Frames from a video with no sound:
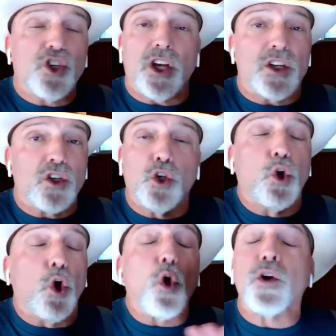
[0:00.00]
just
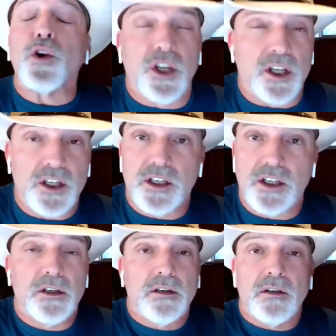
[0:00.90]
gorgeous
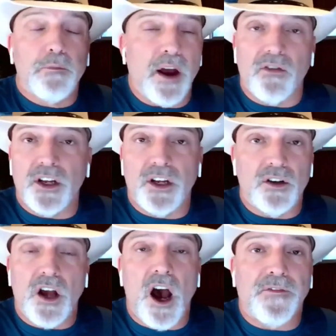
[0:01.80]
Beverly
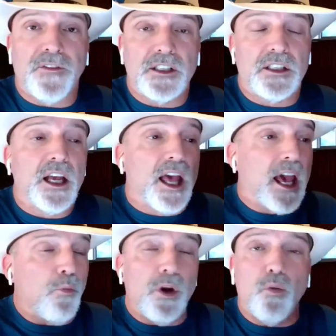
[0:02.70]
Hills office.
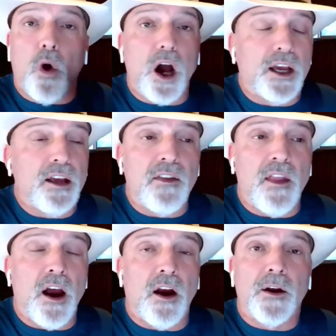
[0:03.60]
And we'd walk
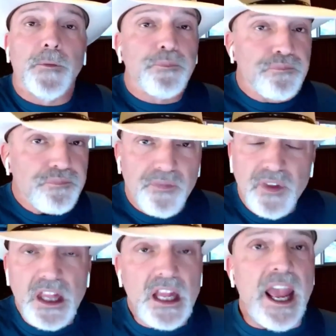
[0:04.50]
in there
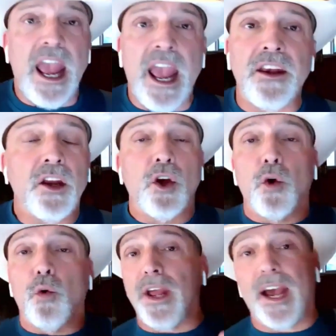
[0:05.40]
and
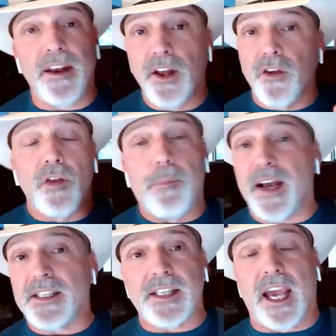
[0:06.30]
we had the
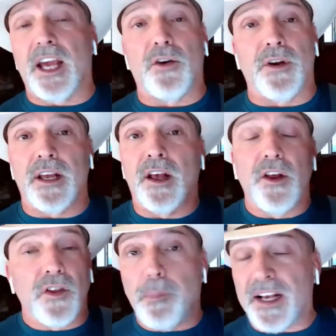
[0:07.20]
best catering,
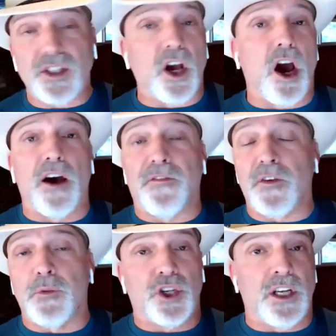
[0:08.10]
the best coffee
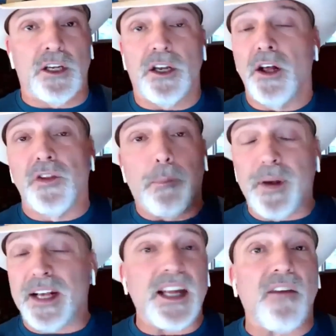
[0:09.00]
machine, the
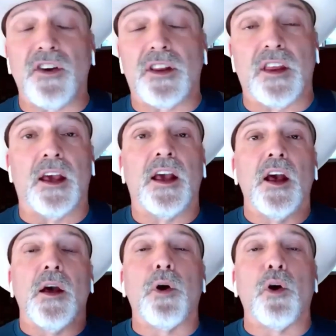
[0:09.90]
best everything,
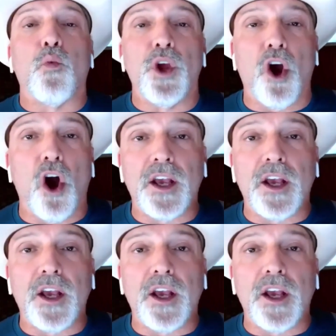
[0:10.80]
but we all